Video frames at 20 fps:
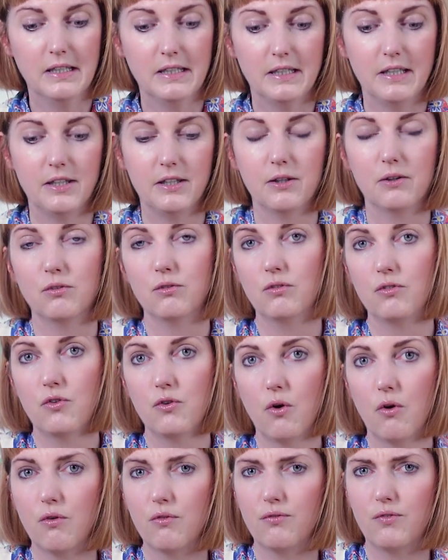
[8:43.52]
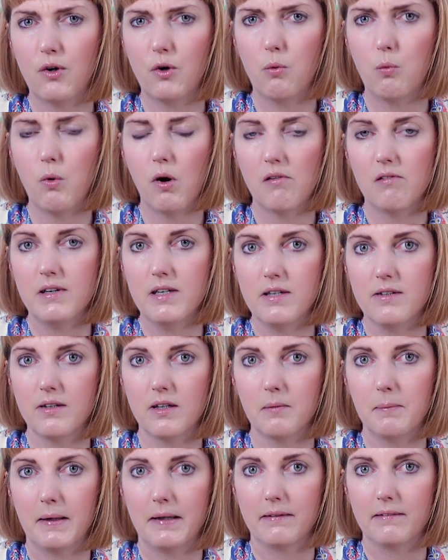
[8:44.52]
you know, not feel worried
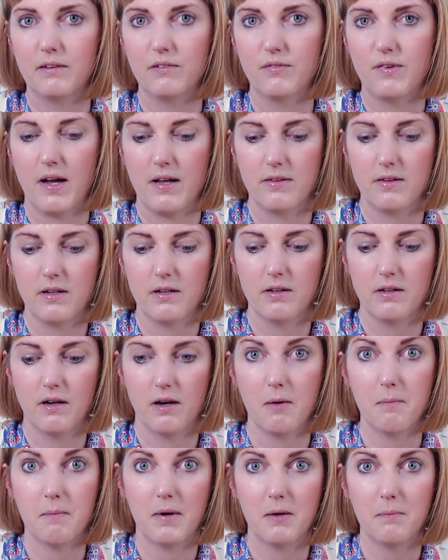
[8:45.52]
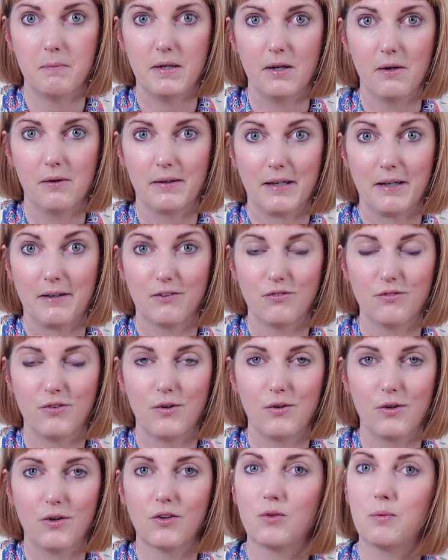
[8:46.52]
about the fact that I might be going out of
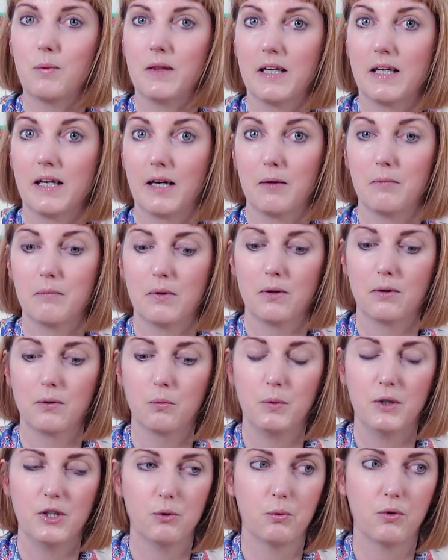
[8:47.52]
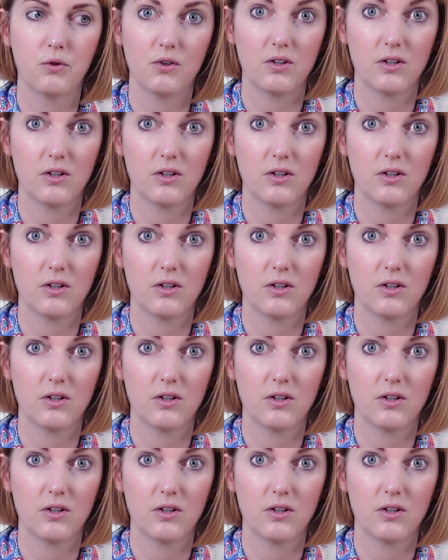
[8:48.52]
focus with the camera, which was a